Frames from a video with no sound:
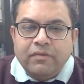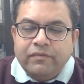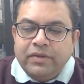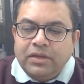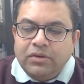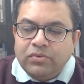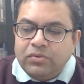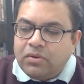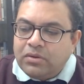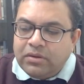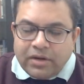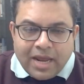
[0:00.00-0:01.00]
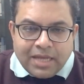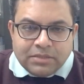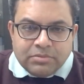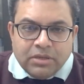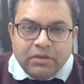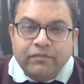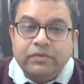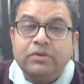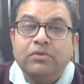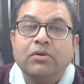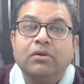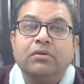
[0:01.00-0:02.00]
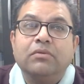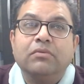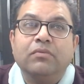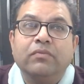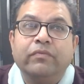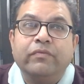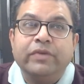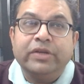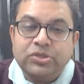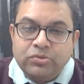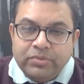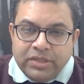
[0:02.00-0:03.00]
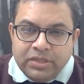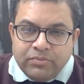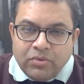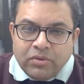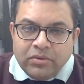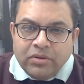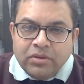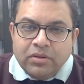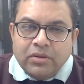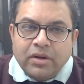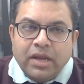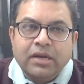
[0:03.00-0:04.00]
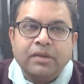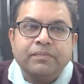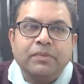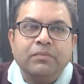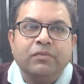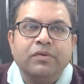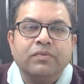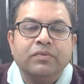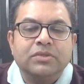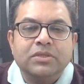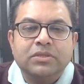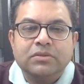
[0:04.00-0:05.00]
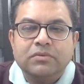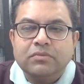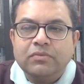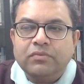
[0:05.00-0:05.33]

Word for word: We do not grasp, we do not wish to be reborn, right? We just